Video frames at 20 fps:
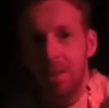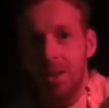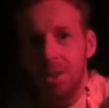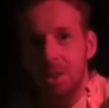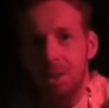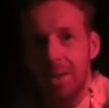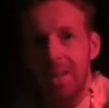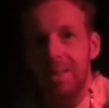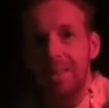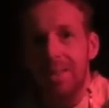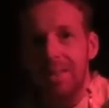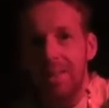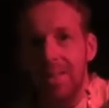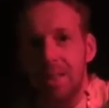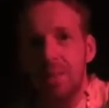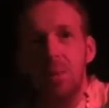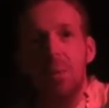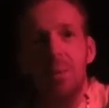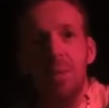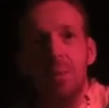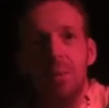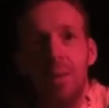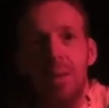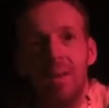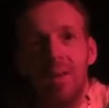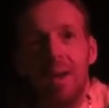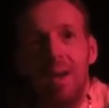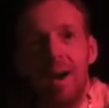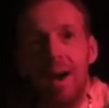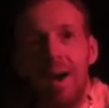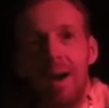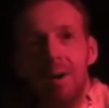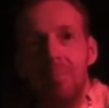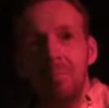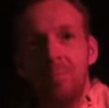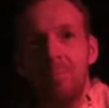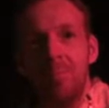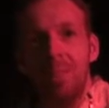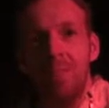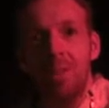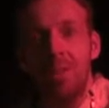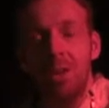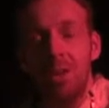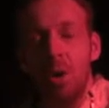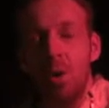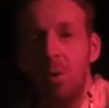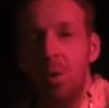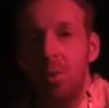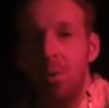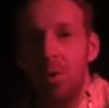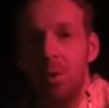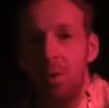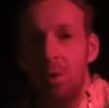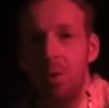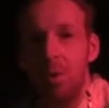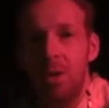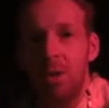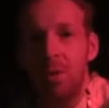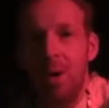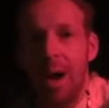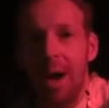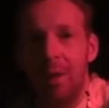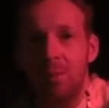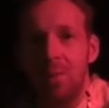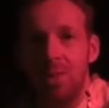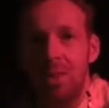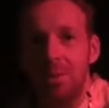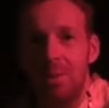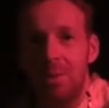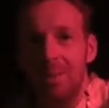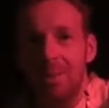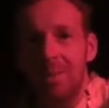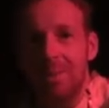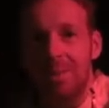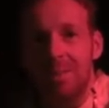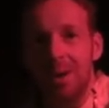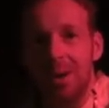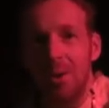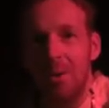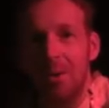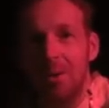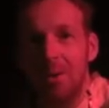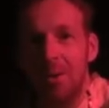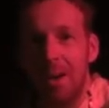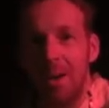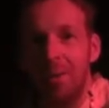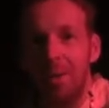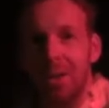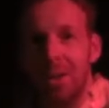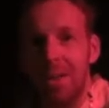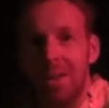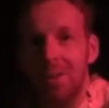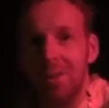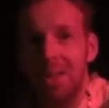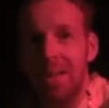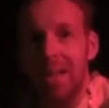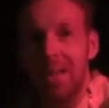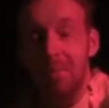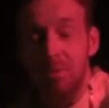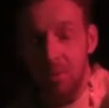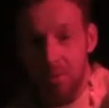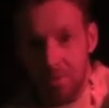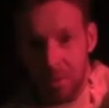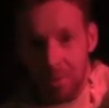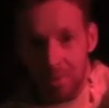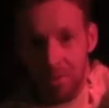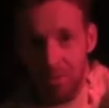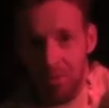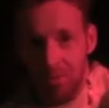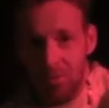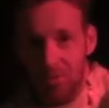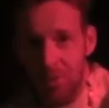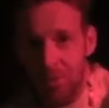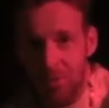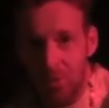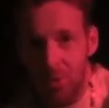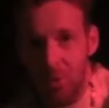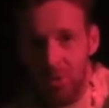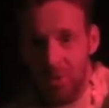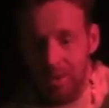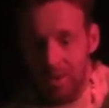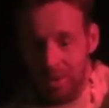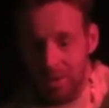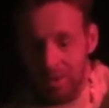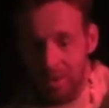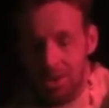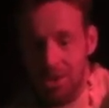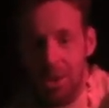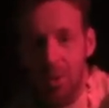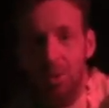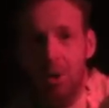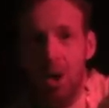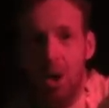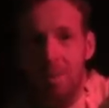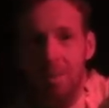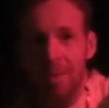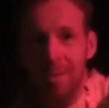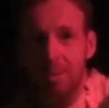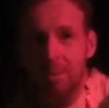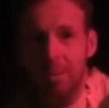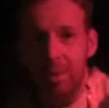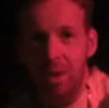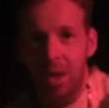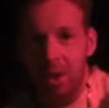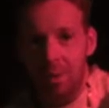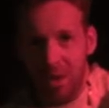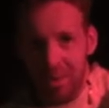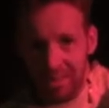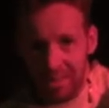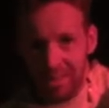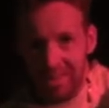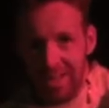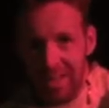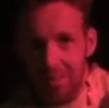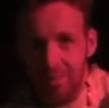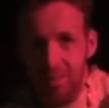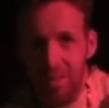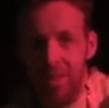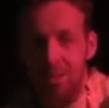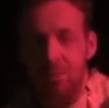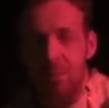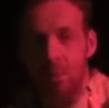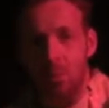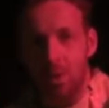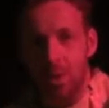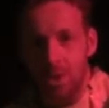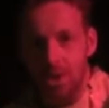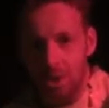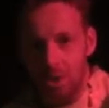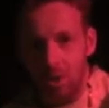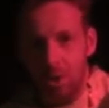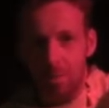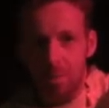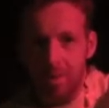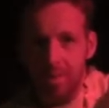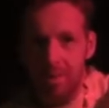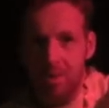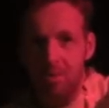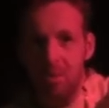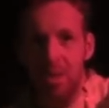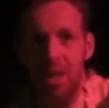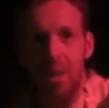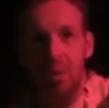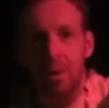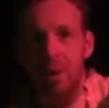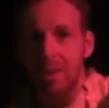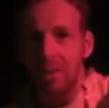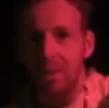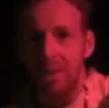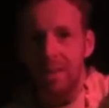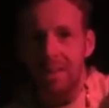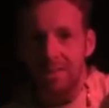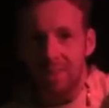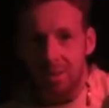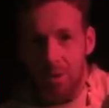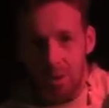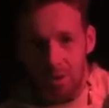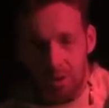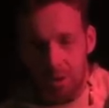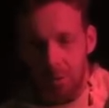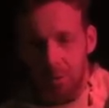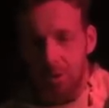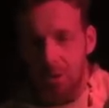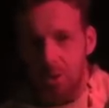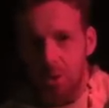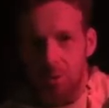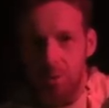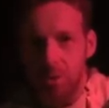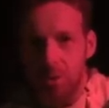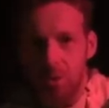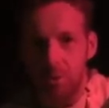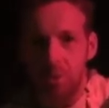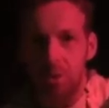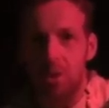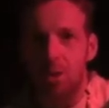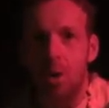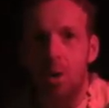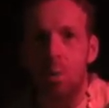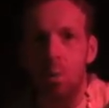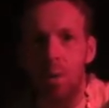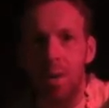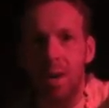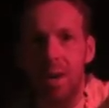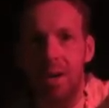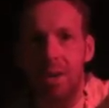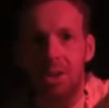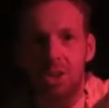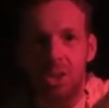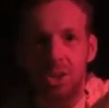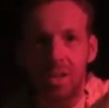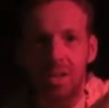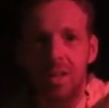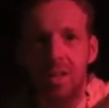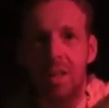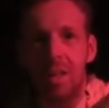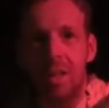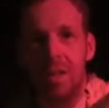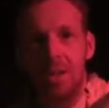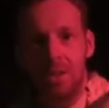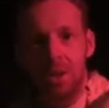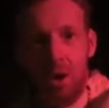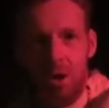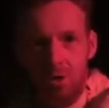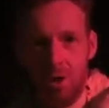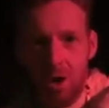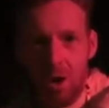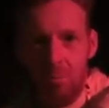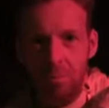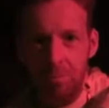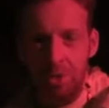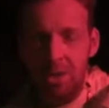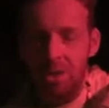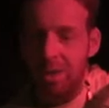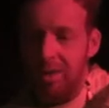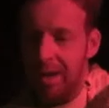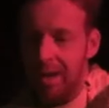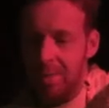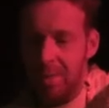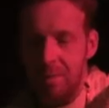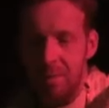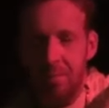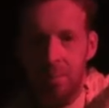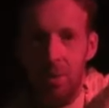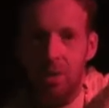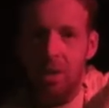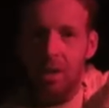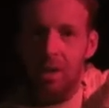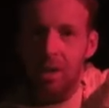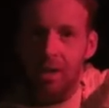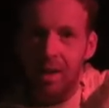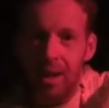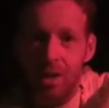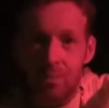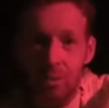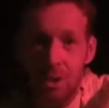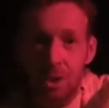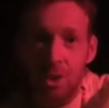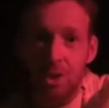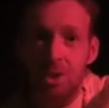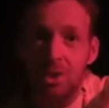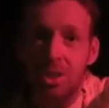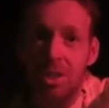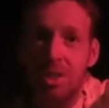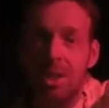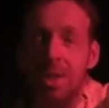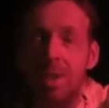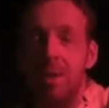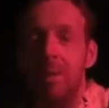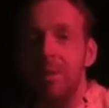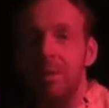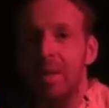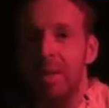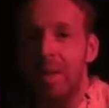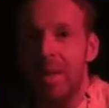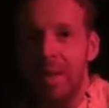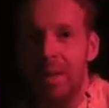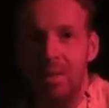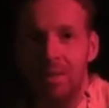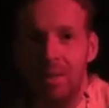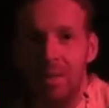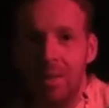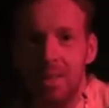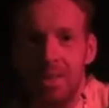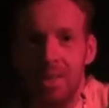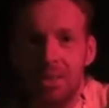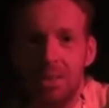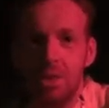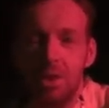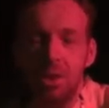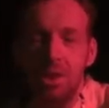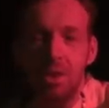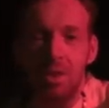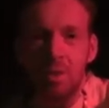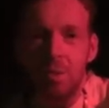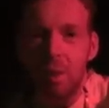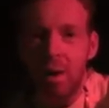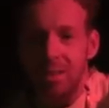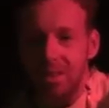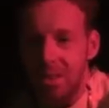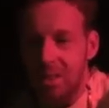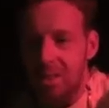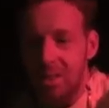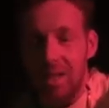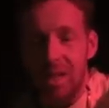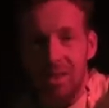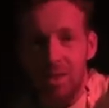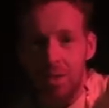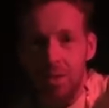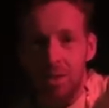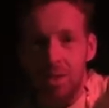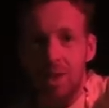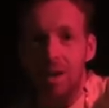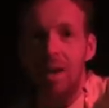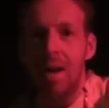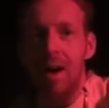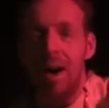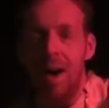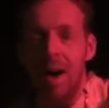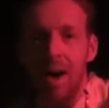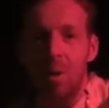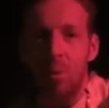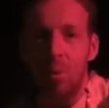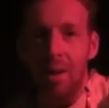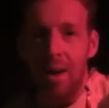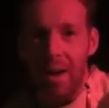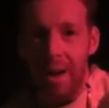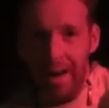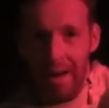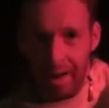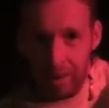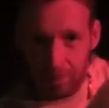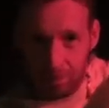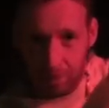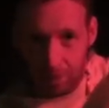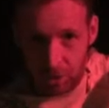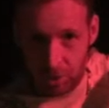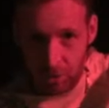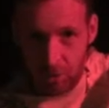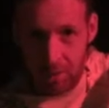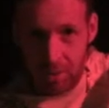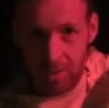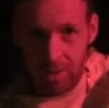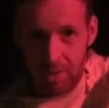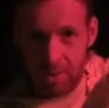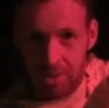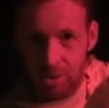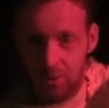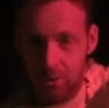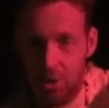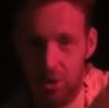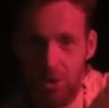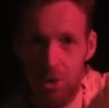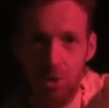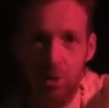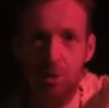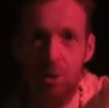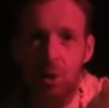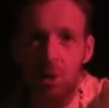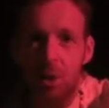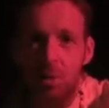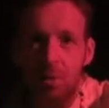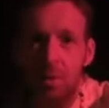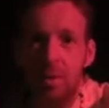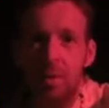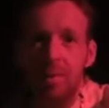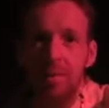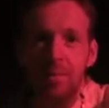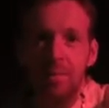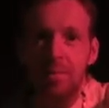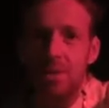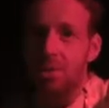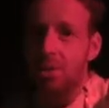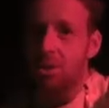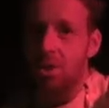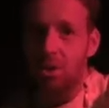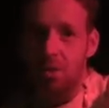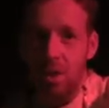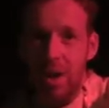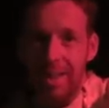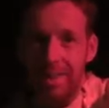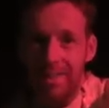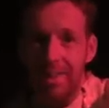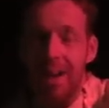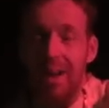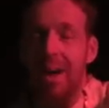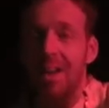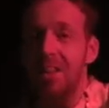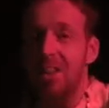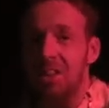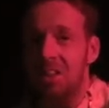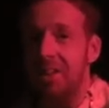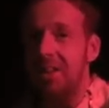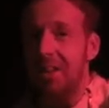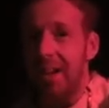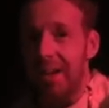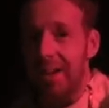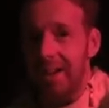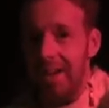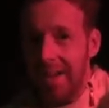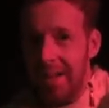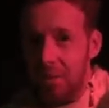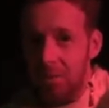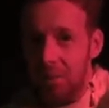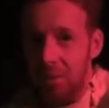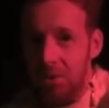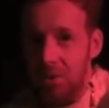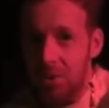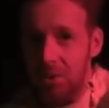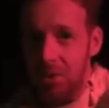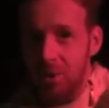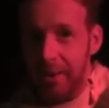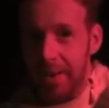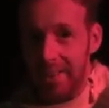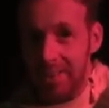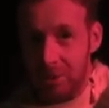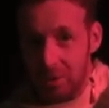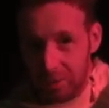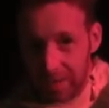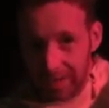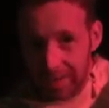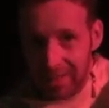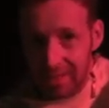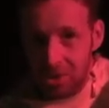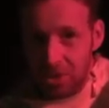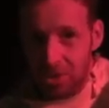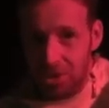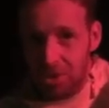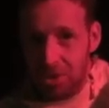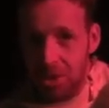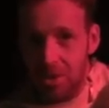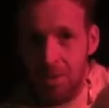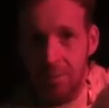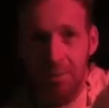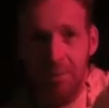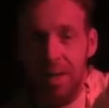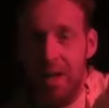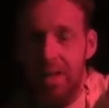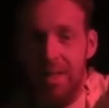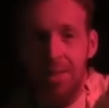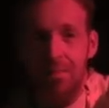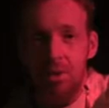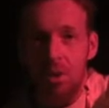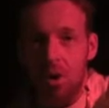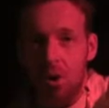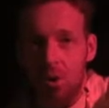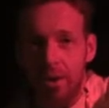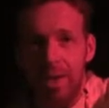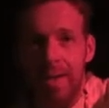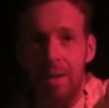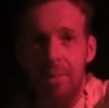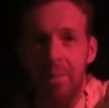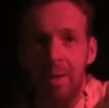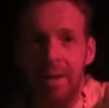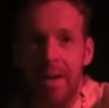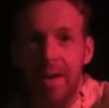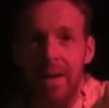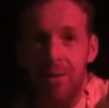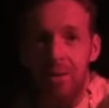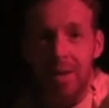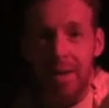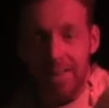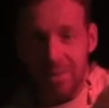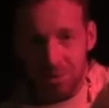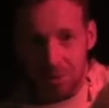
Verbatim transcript: So that's it, that's what we're doing. Um, you know what we're doing, we know how we're doing it, so now we're going to go to the games. Remember the, the rule, there's no comments below, I disable it. If you want to talk about this video or anything else, go to www.wearechill.com. You can get my book, you can get resources, get on uh, discussions about this, that and the other. I want to help you to run a youth club that's great, and I think I can help you to do that. So get in touch, I'll give you all the help I can, okay?